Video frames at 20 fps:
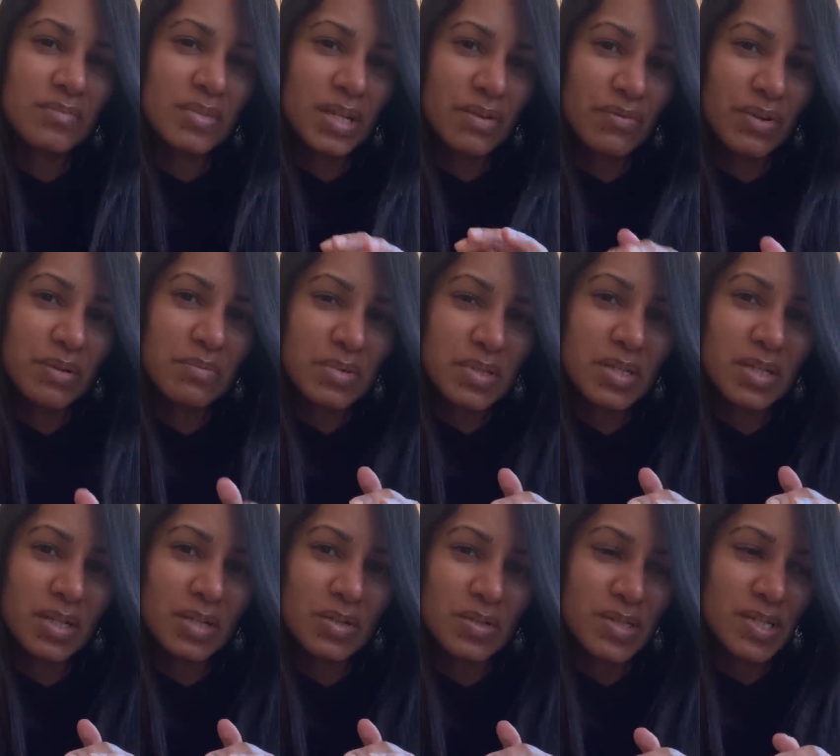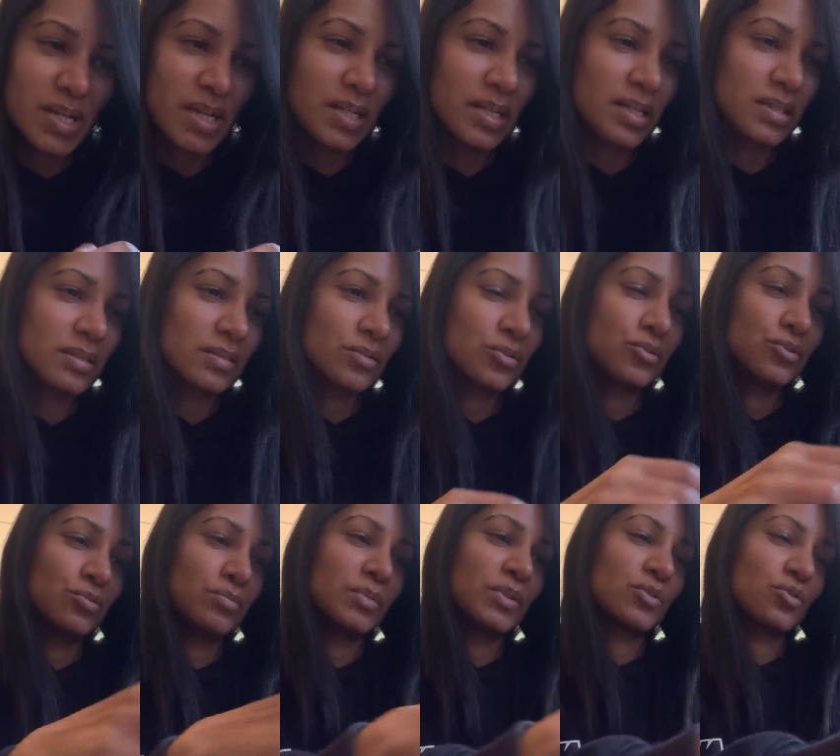If I'm sitting outside like this,
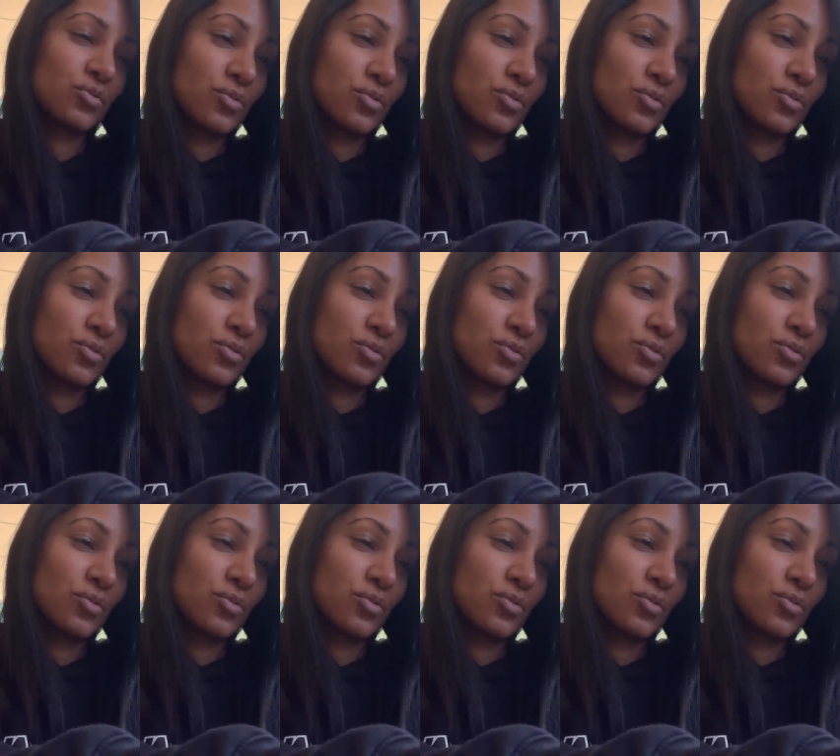you must